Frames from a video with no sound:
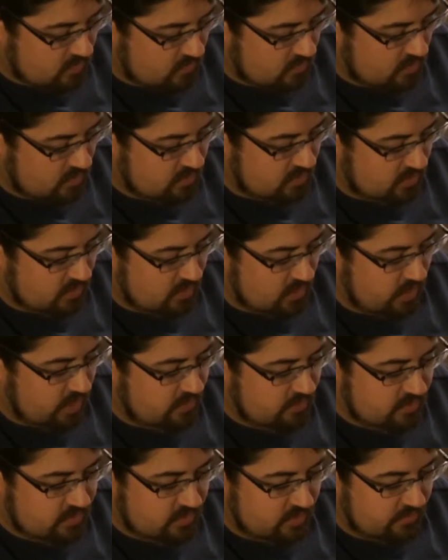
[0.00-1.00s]
Does it
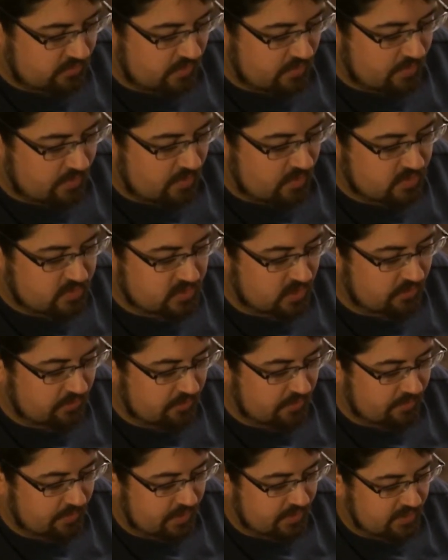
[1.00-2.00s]
count if it burns off
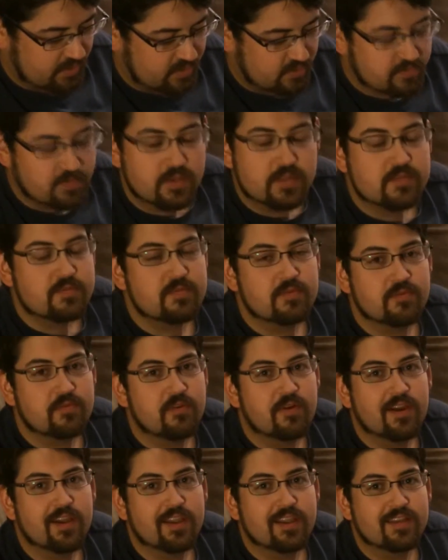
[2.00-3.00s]
all my taste buds
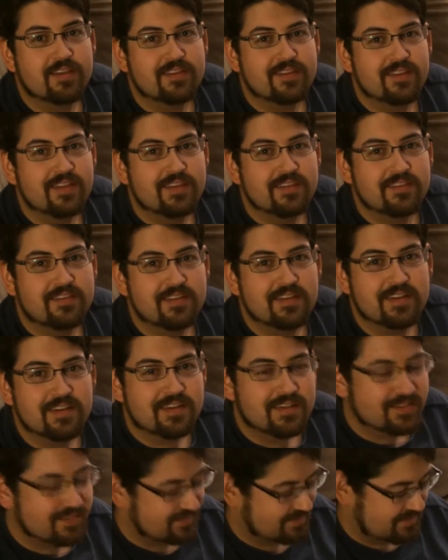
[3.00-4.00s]
before I get to taste
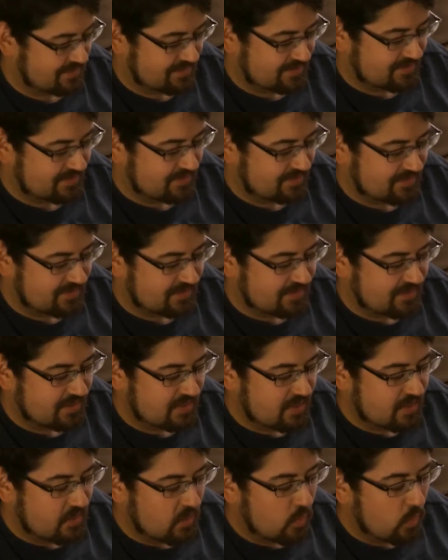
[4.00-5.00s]
it?
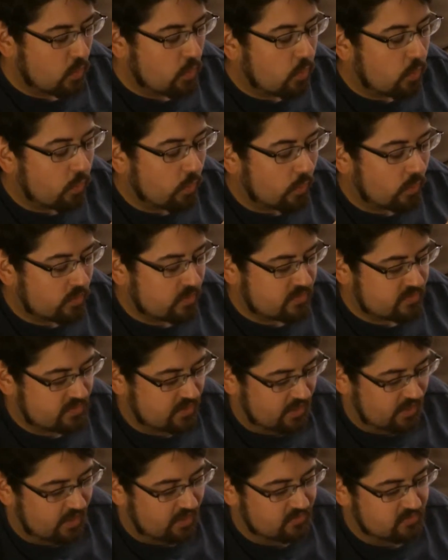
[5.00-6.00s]
Or does
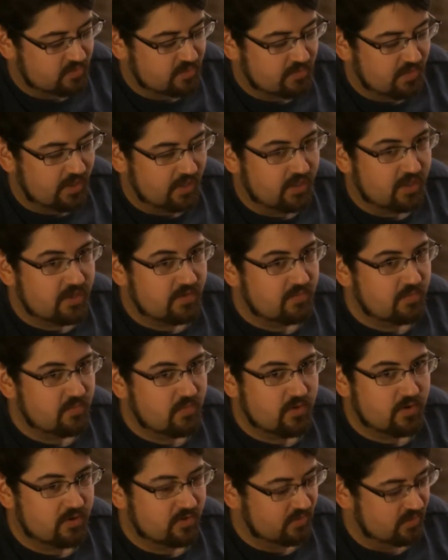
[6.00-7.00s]
that actually make it even
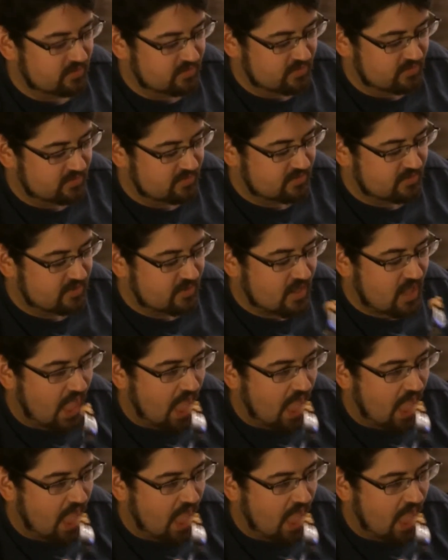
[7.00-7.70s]
more delicious?